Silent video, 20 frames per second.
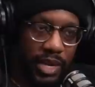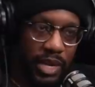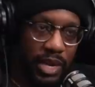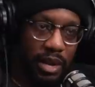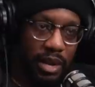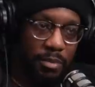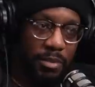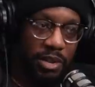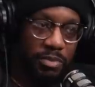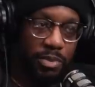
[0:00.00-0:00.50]

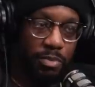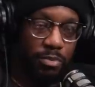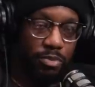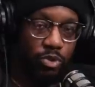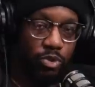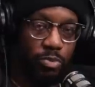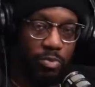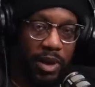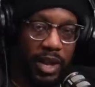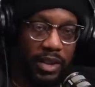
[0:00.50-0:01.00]
Brother, I must
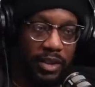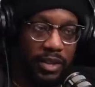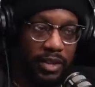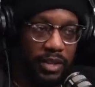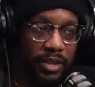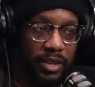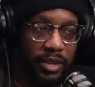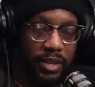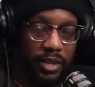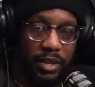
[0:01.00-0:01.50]
be
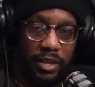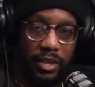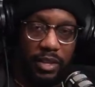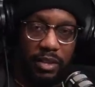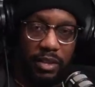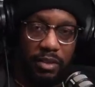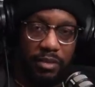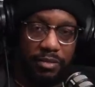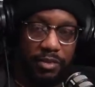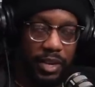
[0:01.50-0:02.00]
broadband.
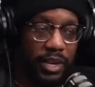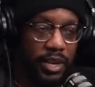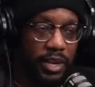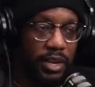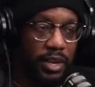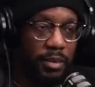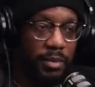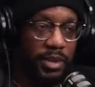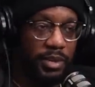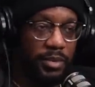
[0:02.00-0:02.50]

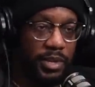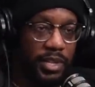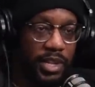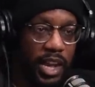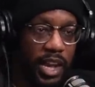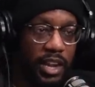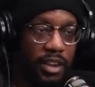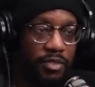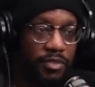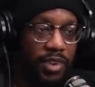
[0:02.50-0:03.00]
Fucking, I must be
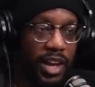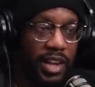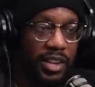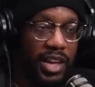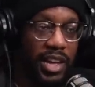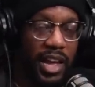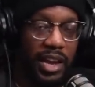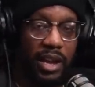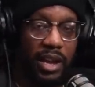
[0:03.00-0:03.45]
dated via